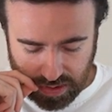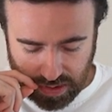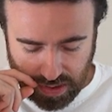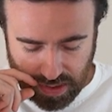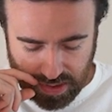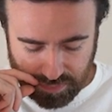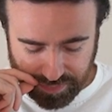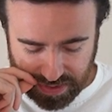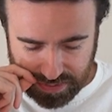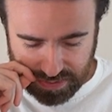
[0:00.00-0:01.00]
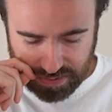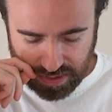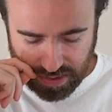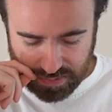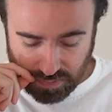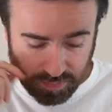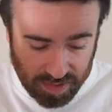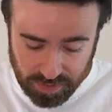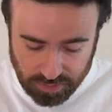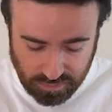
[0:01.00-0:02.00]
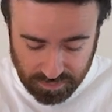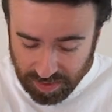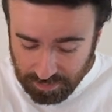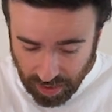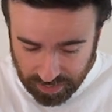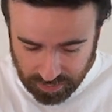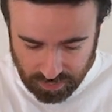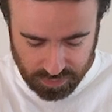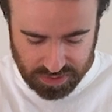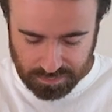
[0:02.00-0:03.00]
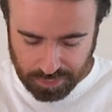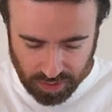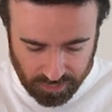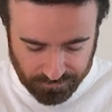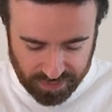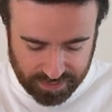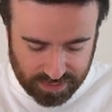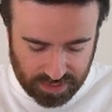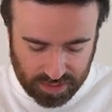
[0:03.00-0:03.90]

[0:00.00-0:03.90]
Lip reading: Okay, that makes sense. Or maybe it goes for my Miner, which is perfect.